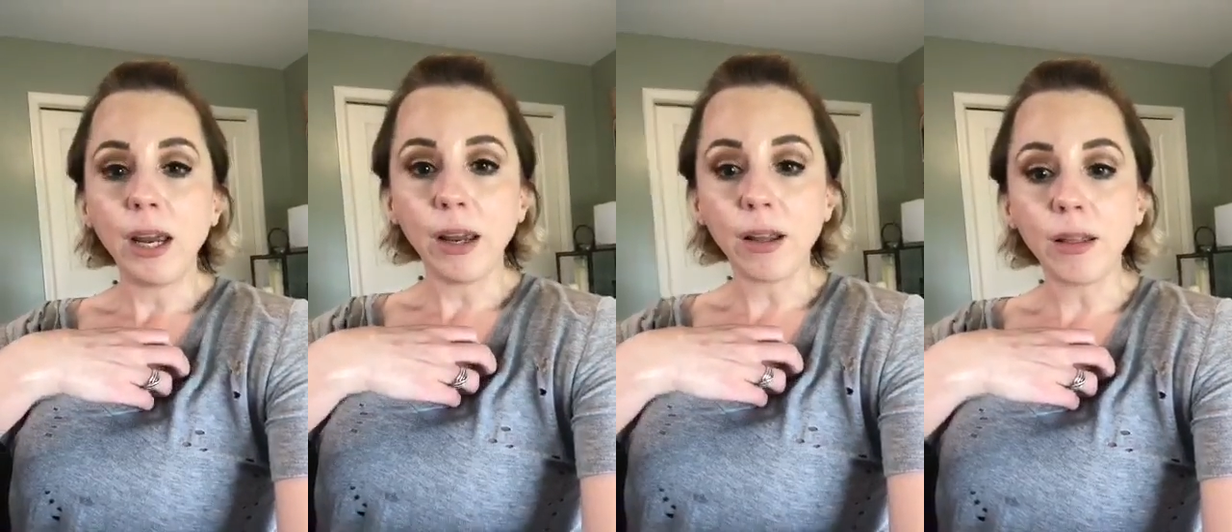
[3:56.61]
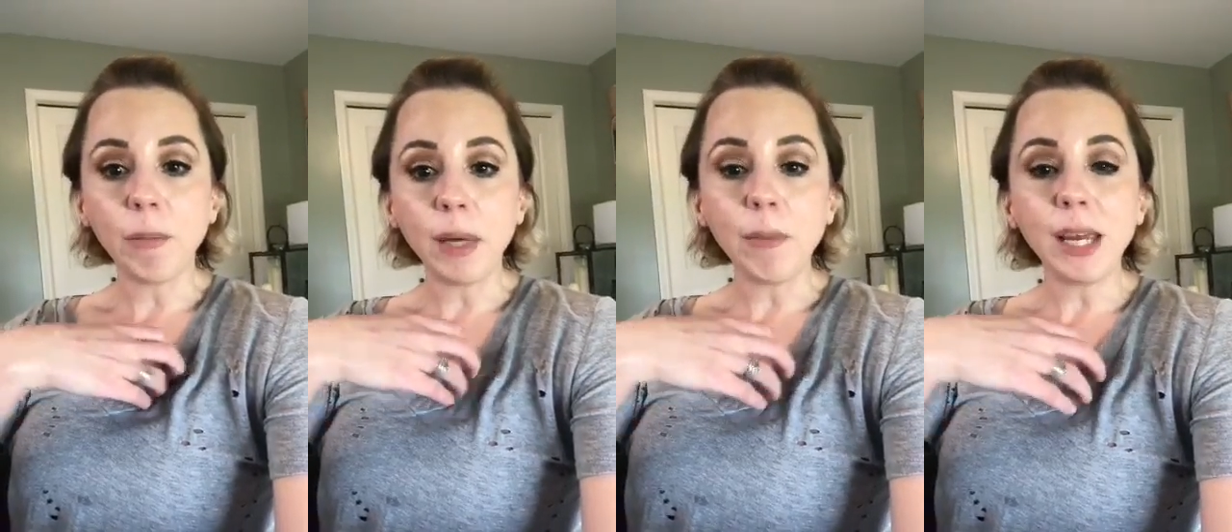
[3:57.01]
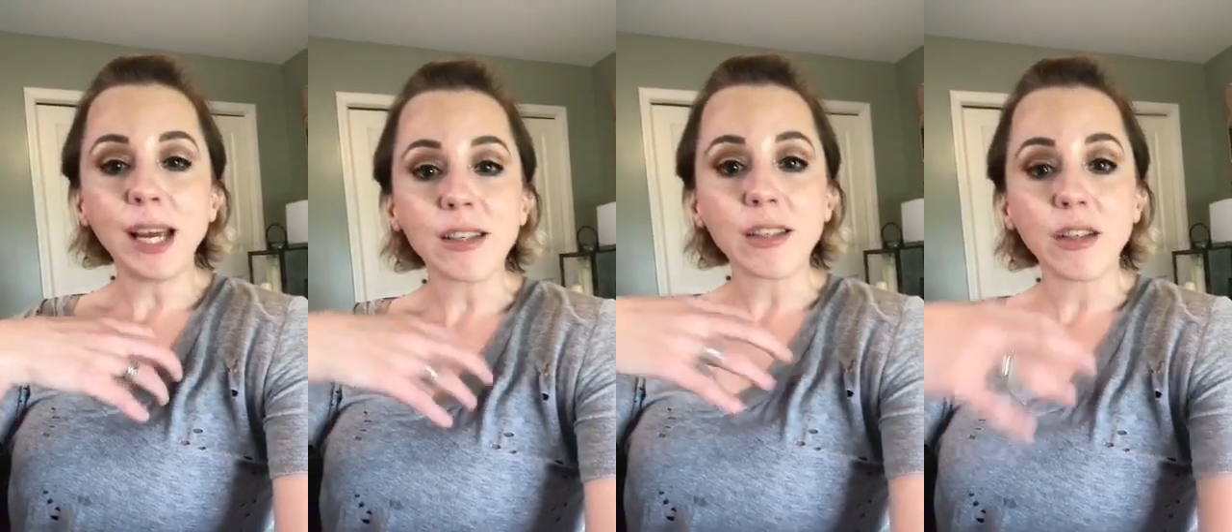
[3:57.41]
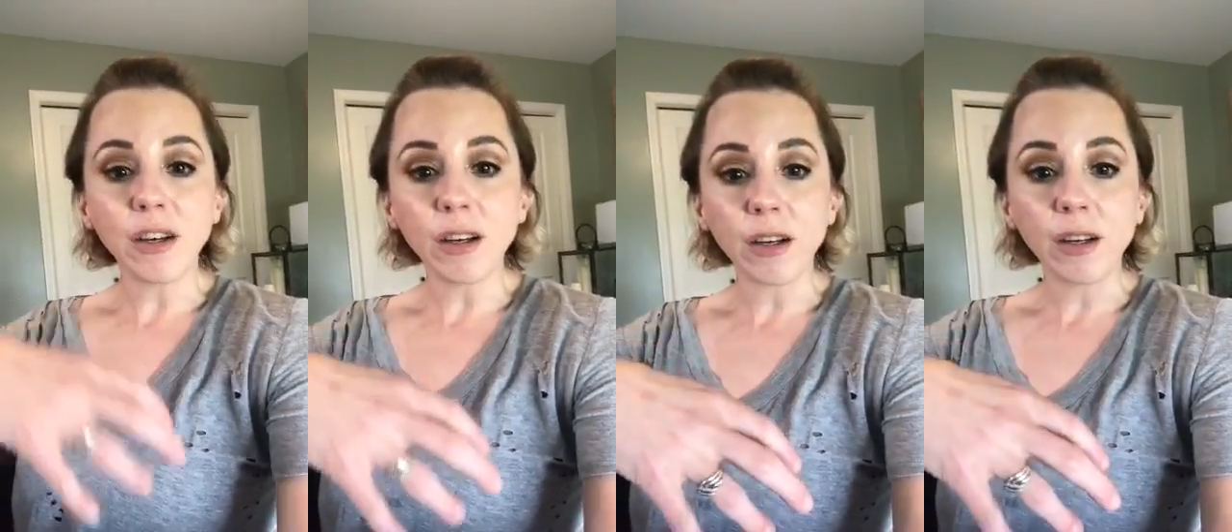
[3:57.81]
And the baby has
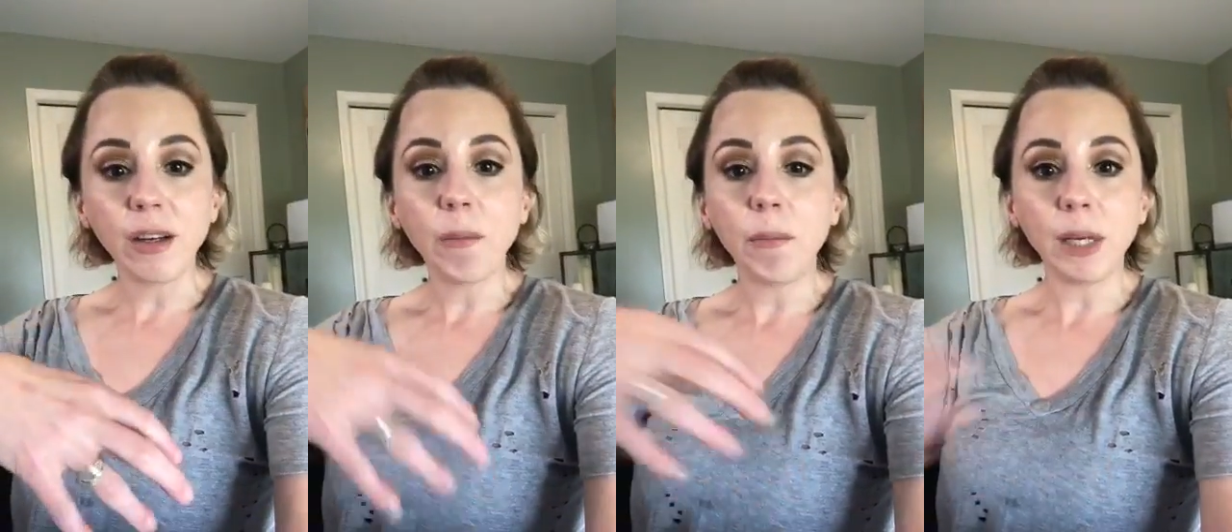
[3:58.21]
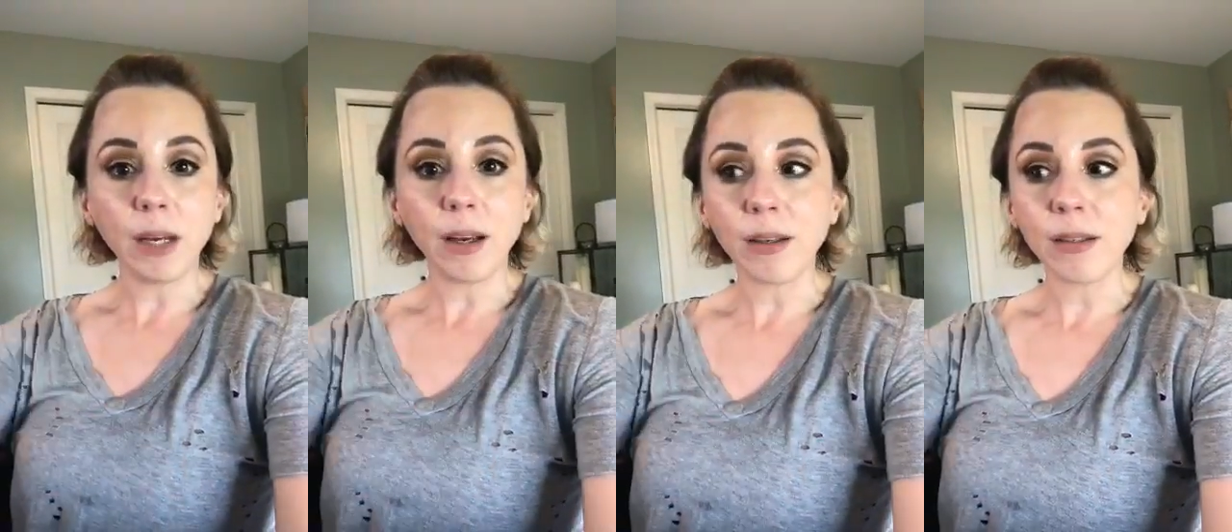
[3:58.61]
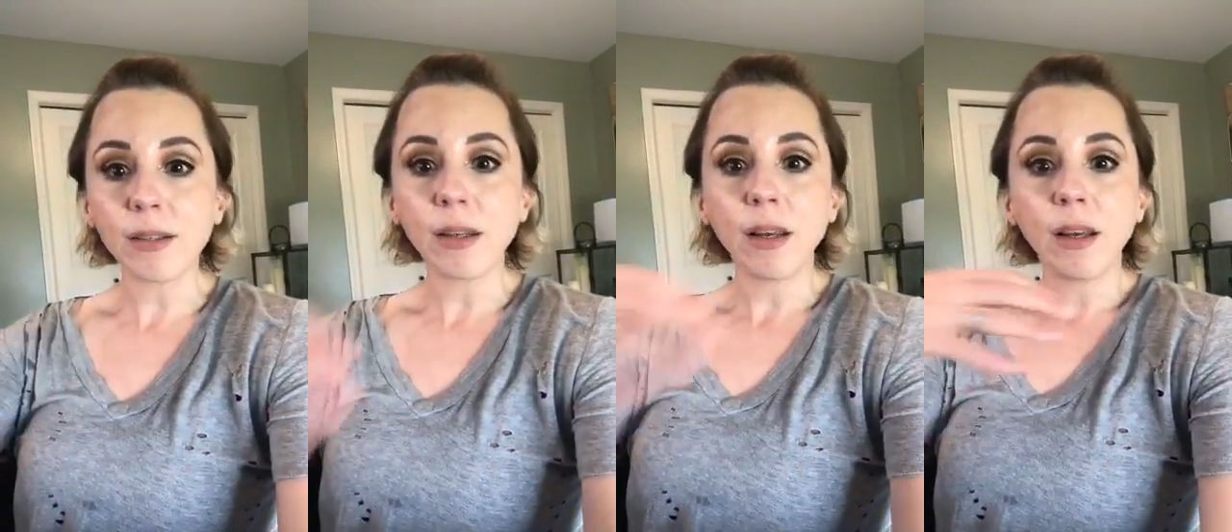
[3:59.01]
GERD because